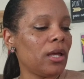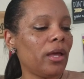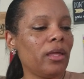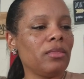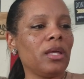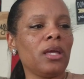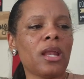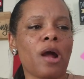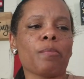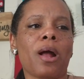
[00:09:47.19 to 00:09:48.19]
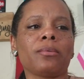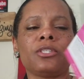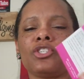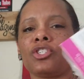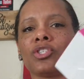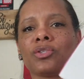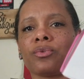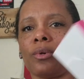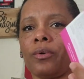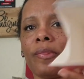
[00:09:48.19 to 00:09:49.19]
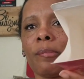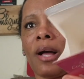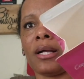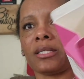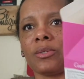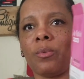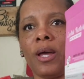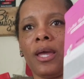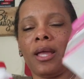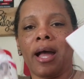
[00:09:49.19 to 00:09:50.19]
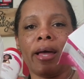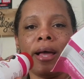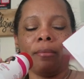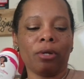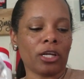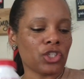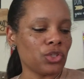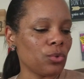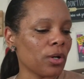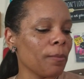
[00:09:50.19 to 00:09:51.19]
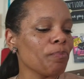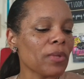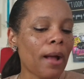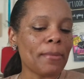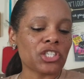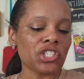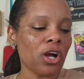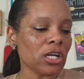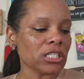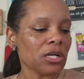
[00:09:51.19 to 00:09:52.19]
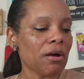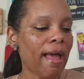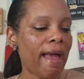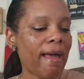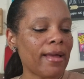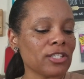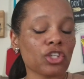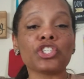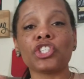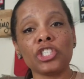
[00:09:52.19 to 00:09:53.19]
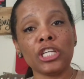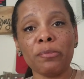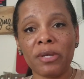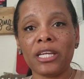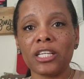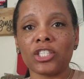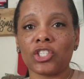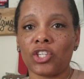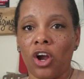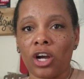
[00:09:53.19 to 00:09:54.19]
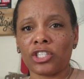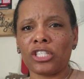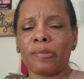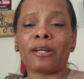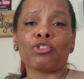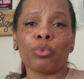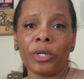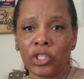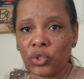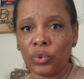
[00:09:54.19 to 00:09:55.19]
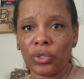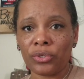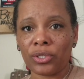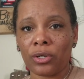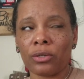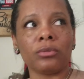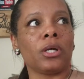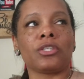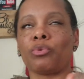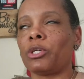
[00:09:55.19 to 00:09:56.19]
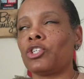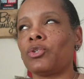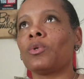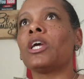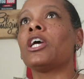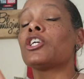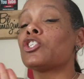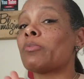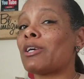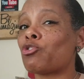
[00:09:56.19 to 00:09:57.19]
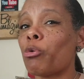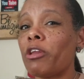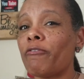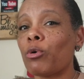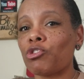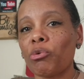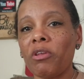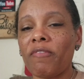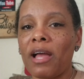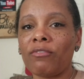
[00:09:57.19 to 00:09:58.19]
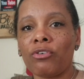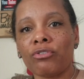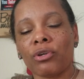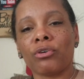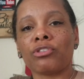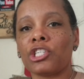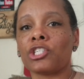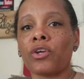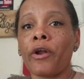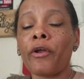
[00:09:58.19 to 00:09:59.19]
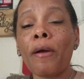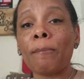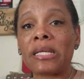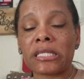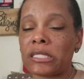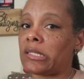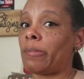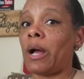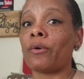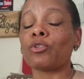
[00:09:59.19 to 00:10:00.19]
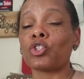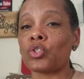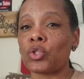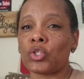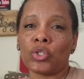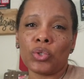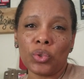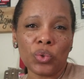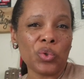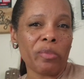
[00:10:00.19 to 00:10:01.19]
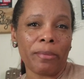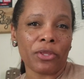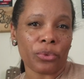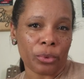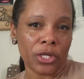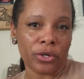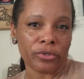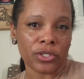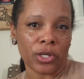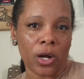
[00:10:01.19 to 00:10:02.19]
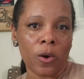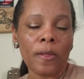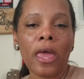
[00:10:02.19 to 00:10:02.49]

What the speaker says: And then I'll probably just throw the box away. I'm not sure. But she also has, she meaning Star. She's about 22 years old. Not 22. She's about 24, 25 years old. She started her business about 2, maybe 3 years ago.